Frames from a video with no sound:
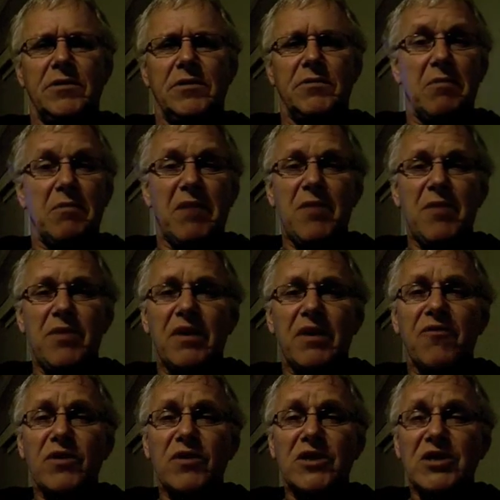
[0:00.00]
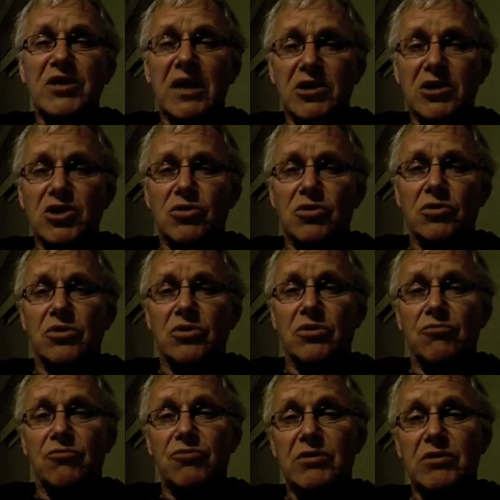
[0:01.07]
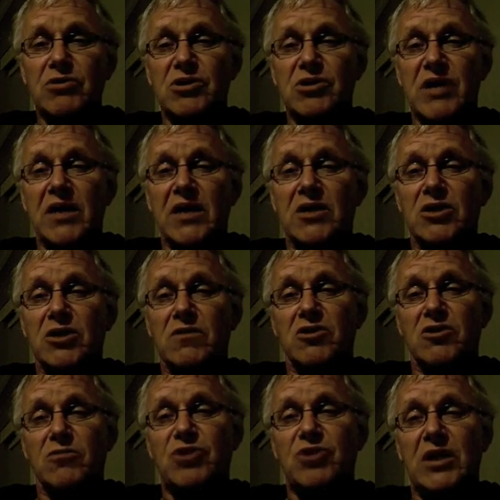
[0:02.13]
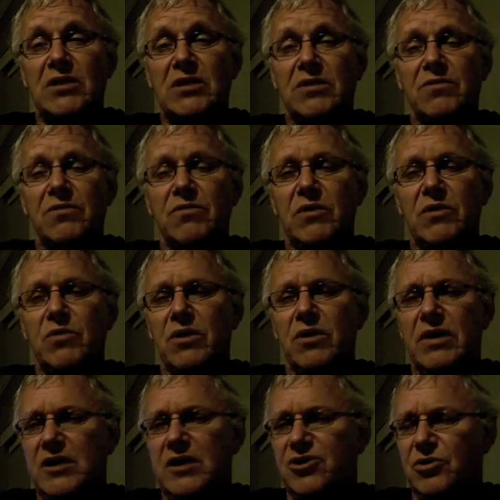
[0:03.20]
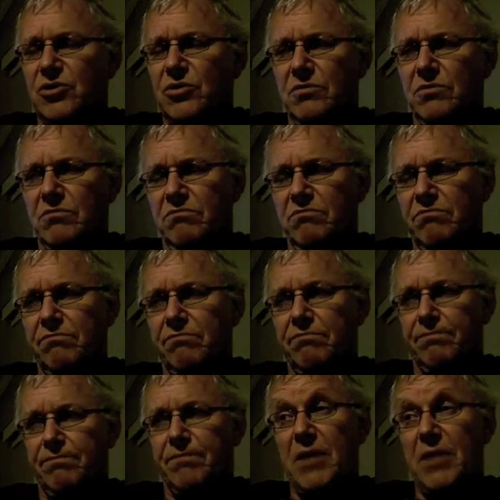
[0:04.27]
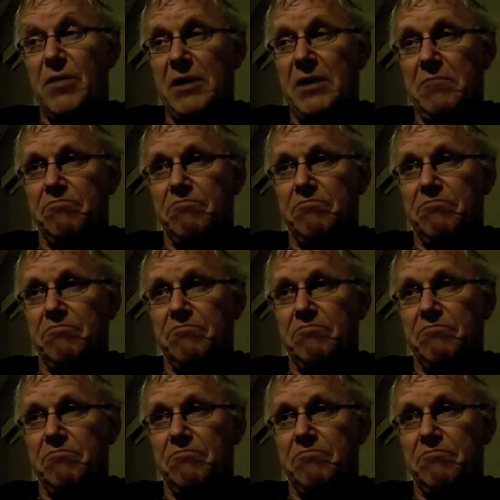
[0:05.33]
But maybe if we just understood the real status of the subjective, we wouldn't need to. Maybe.